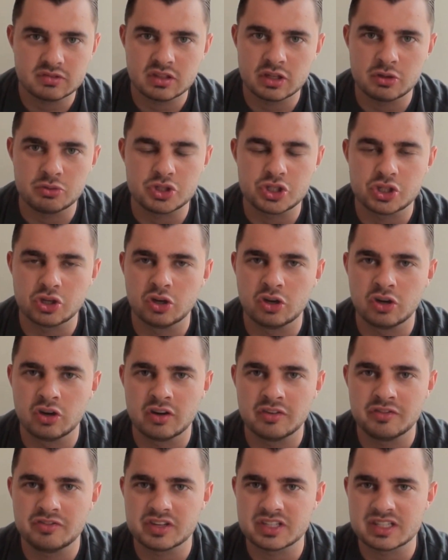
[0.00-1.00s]
Luke
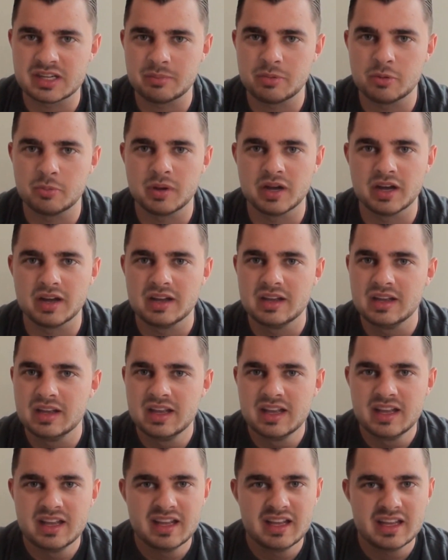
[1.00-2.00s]
Shaw, for example, but
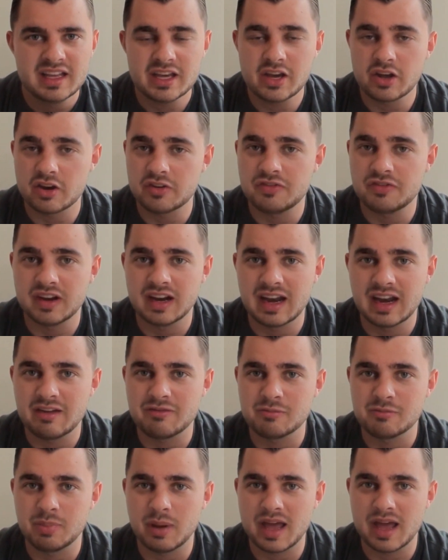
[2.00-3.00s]
you got to fill
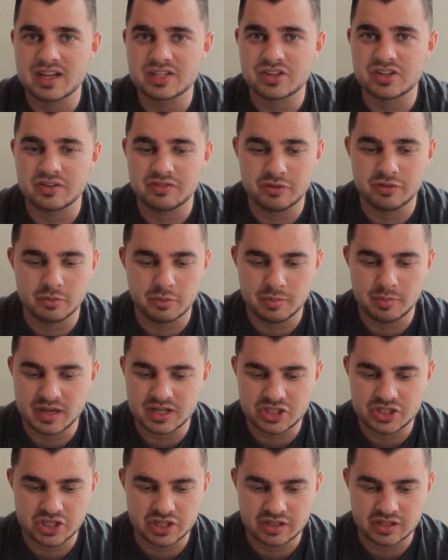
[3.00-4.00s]
11 players on a football
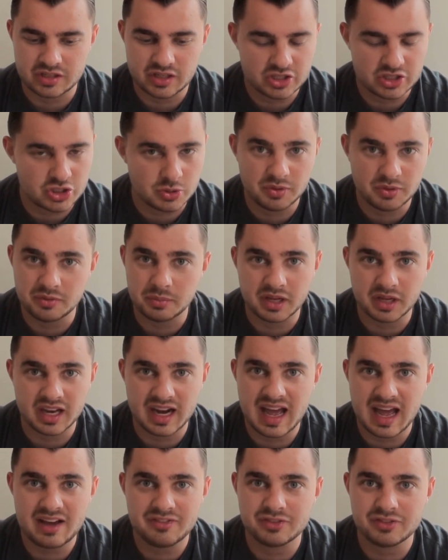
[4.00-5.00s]
pitch, and some of them are
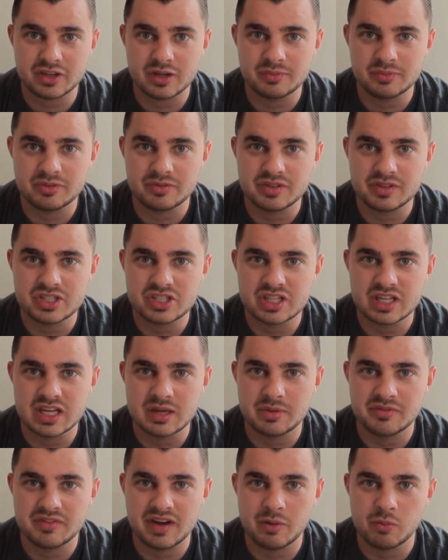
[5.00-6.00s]
going to have to come from this
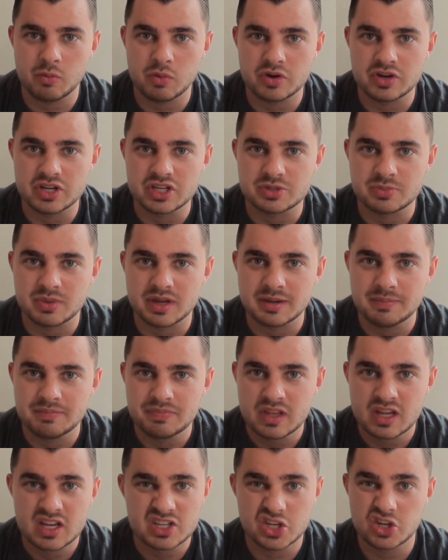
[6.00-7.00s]
team, and that worries
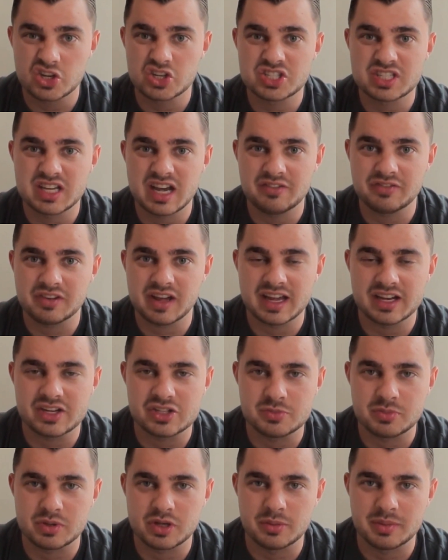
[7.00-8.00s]
me. As long as Southgate
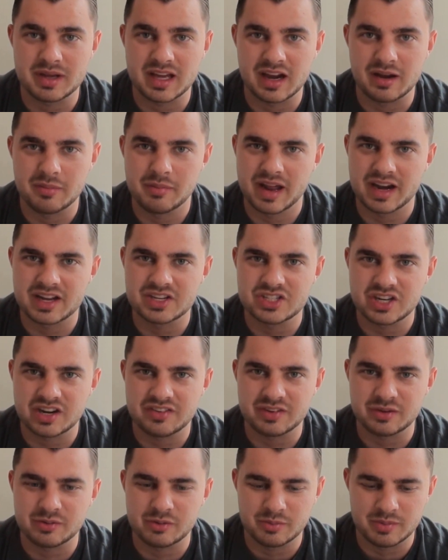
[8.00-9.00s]
doesn't become England manager,
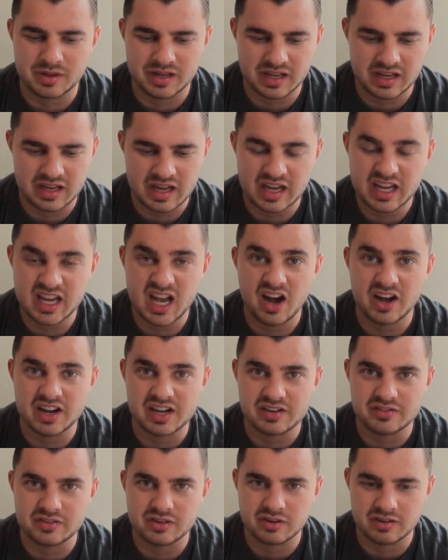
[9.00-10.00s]
I think we'll be
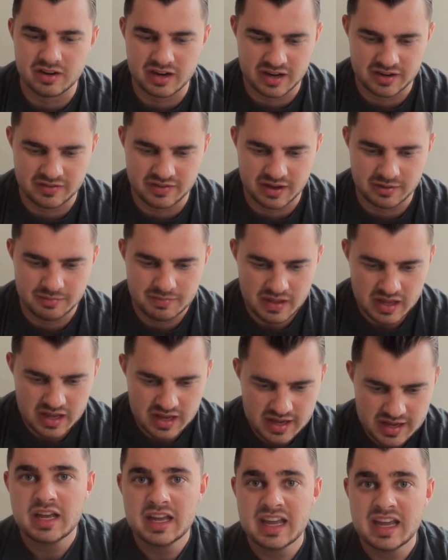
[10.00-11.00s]
kind of alright
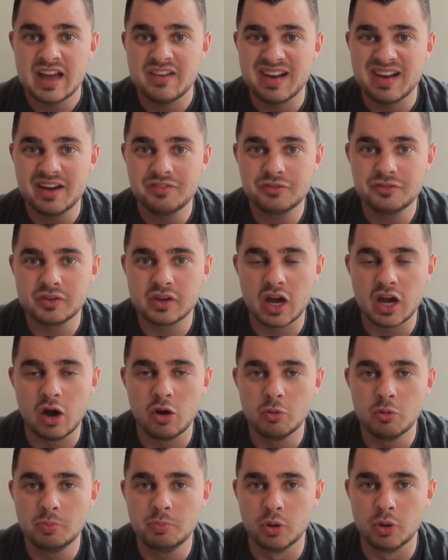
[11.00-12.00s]
though. Yeah, and after the
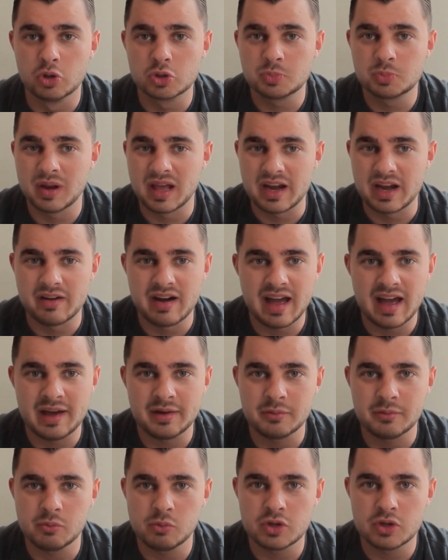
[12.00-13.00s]
goal, ball's played
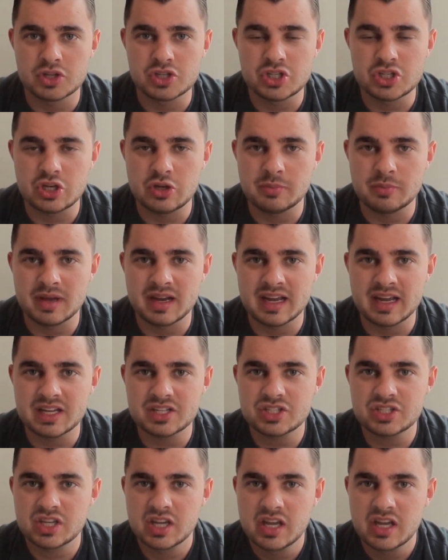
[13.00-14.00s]
around, 1-2
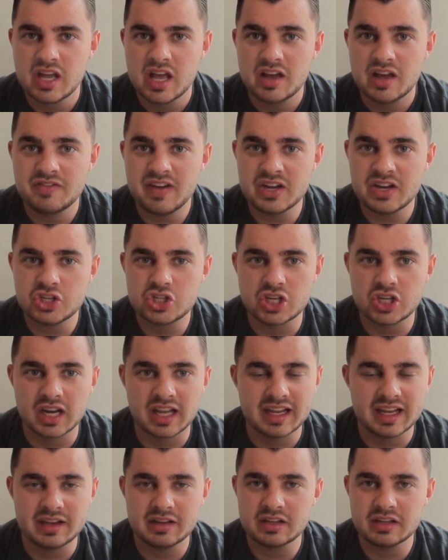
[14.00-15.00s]
minutes.
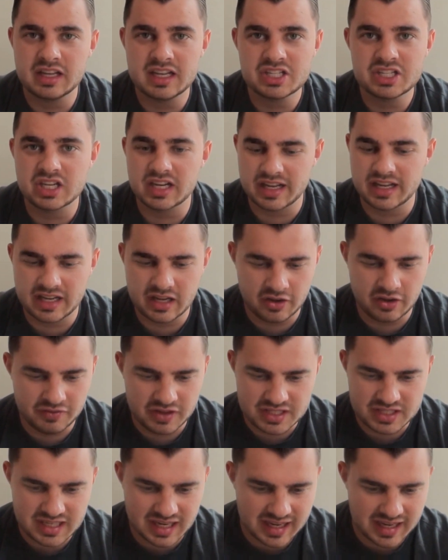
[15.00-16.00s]
Eventually, Italy on
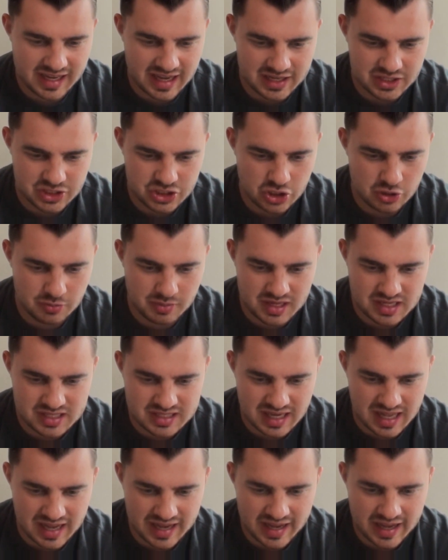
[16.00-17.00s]
the attack again, 2
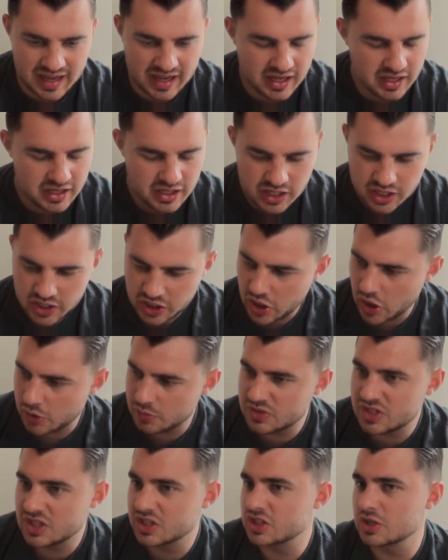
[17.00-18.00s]
minutes later,
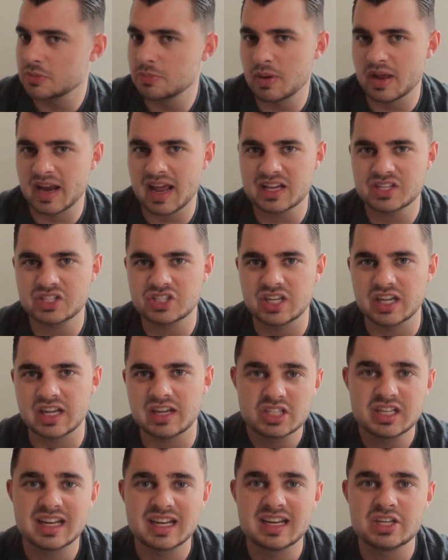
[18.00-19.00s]
comes into
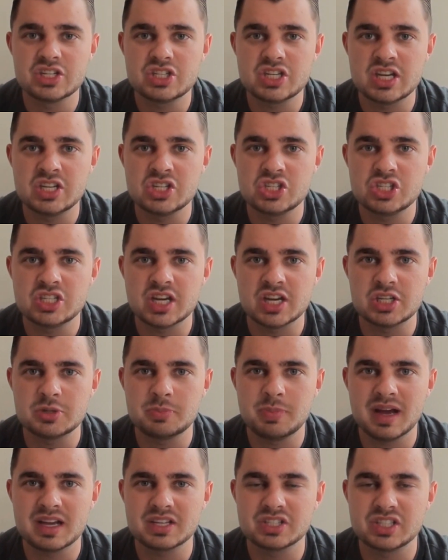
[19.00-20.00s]
Bonassi, interchange
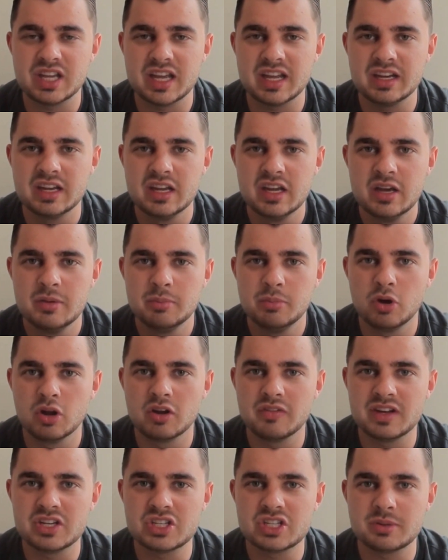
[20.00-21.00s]
of passing,
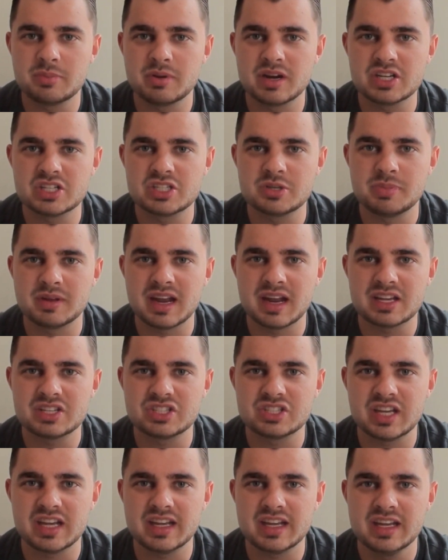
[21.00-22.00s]
ball eventually breaks to
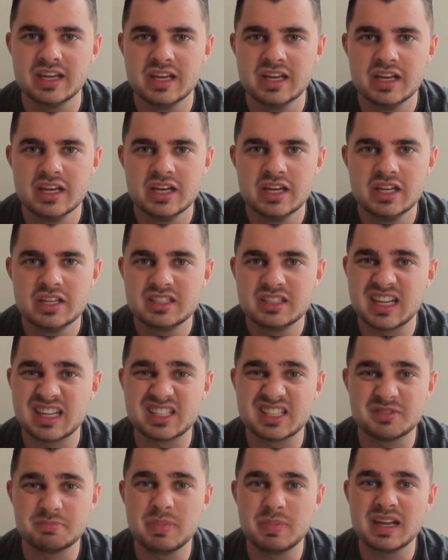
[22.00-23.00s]
Bonassi,
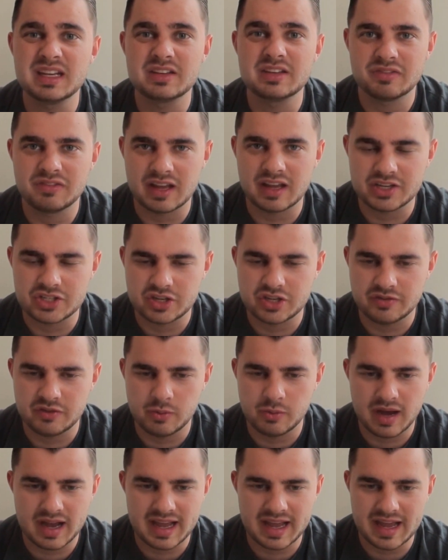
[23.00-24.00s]
takes a big deflection on
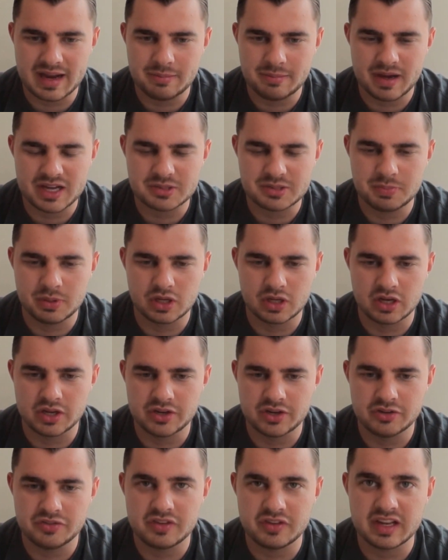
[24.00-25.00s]
the way in, past
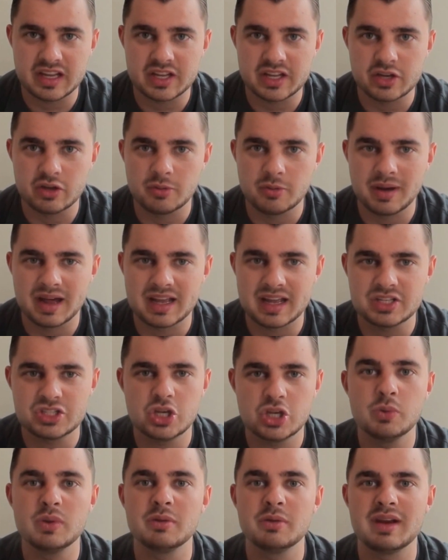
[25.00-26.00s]
Butland, nothing he can do about it,
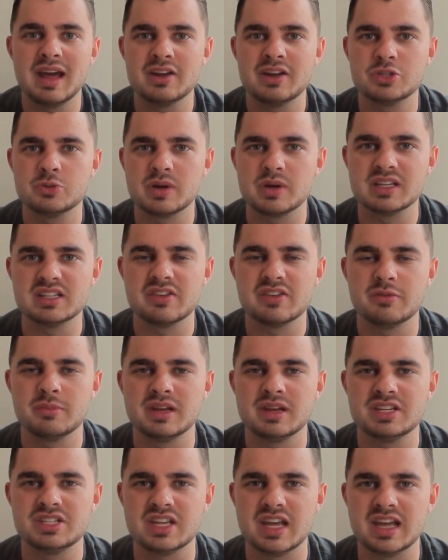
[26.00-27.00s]
2-0 down, 27
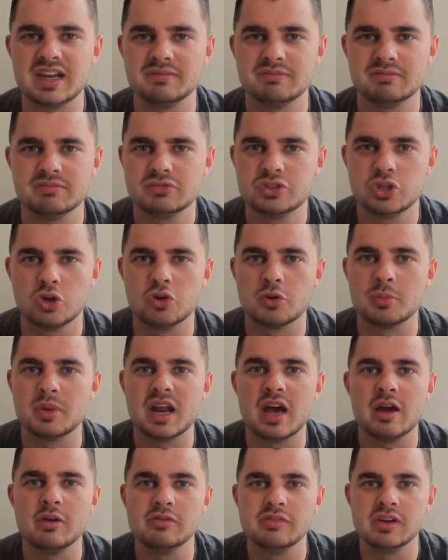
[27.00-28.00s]
minutes in,
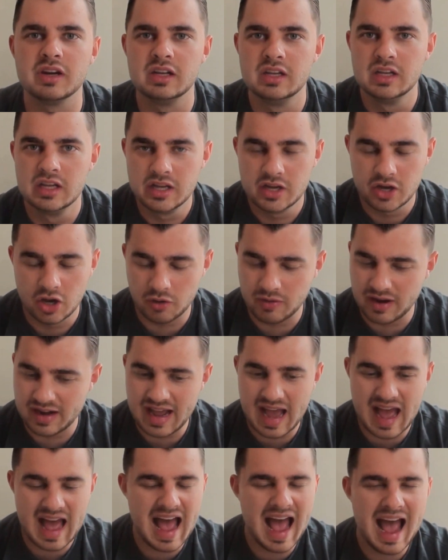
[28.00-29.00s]
tournament over
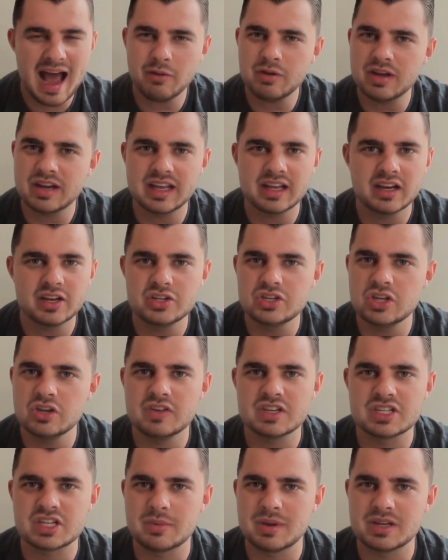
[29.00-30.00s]
already. How can England do
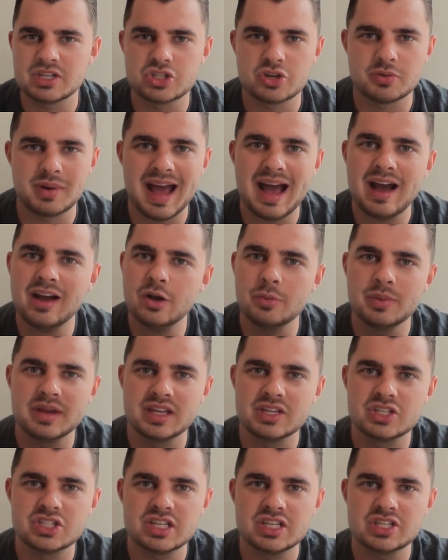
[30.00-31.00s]
this in a major tournament? How can we
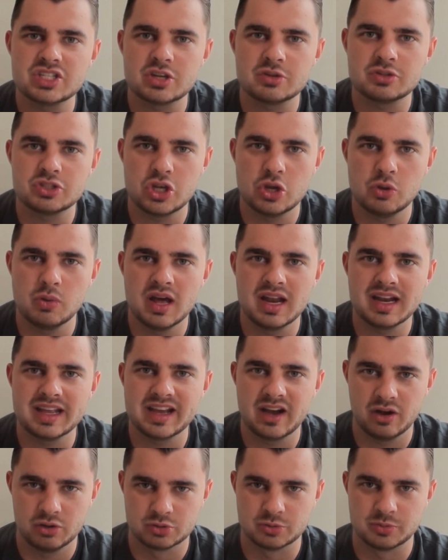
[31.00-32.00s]
concede 2 early
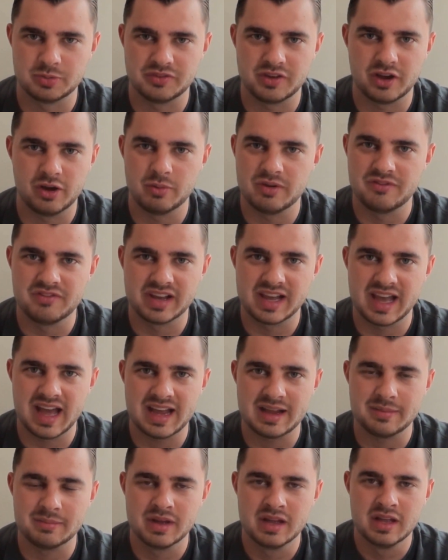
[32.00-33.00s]
goals when we've got to win the
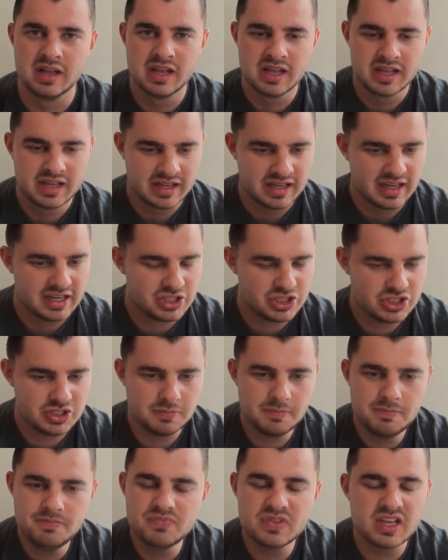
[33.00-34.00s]
game?
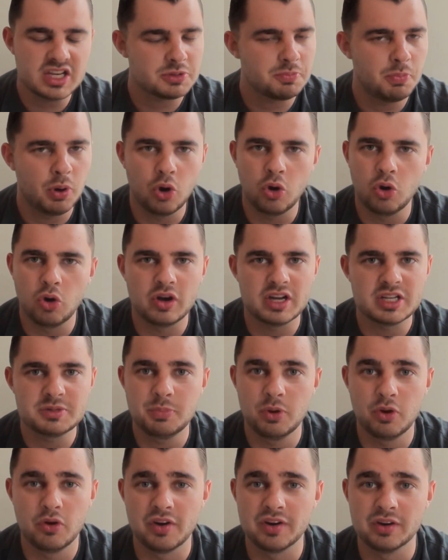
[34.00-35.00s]
It's
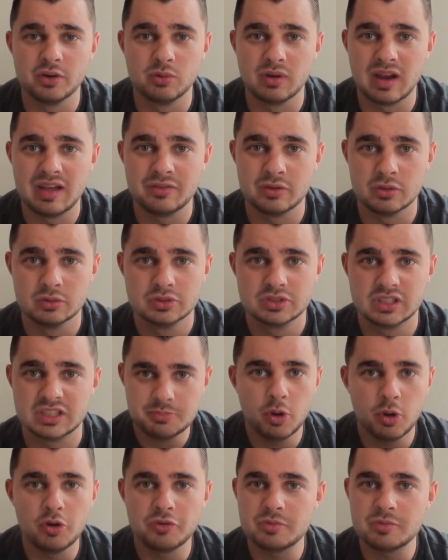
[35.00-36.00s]
poor on all levels.
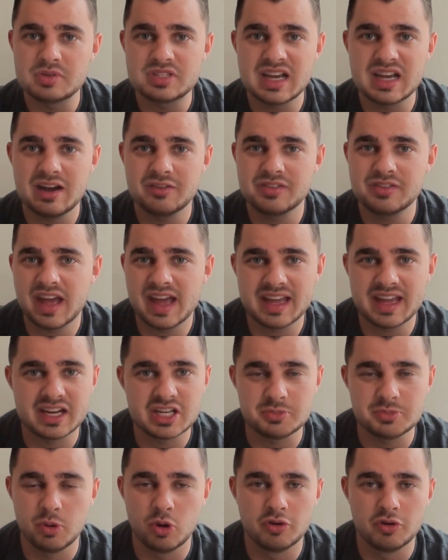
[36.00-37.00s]
It's poor from Southgate and
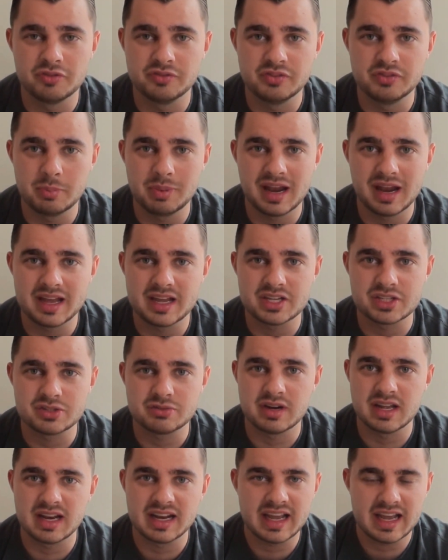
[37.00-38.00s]
it's poor from the players,
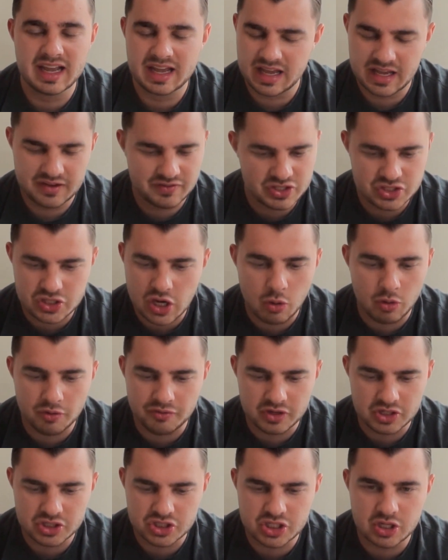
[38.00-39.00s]
really. There's no
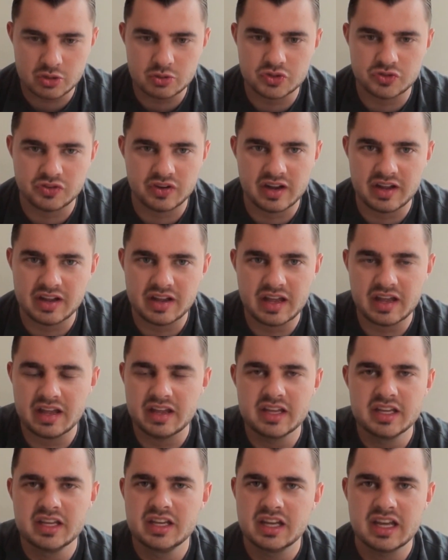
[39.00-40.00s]
other excuse for it.